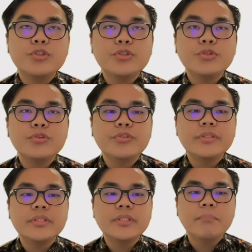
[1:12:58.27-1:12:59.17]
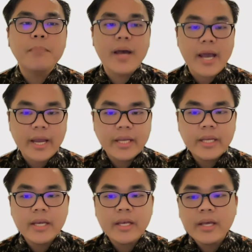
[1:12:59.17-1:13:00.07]
to the
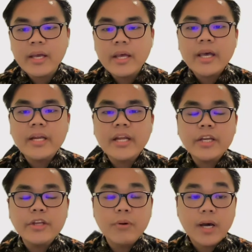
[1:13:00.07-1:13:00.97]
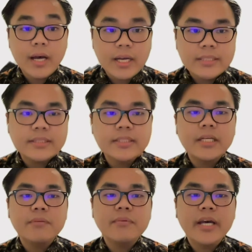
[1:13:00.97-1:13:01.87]
bank and then you ask
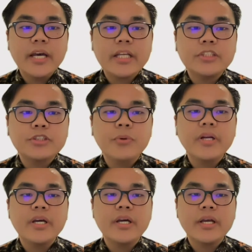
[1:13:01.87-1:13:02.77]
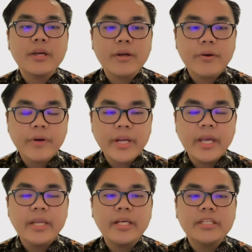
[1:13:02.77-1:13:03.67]
them that you want to
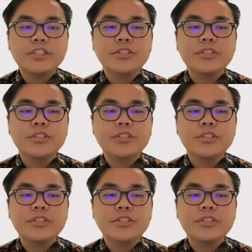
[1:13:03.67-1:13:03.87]
create a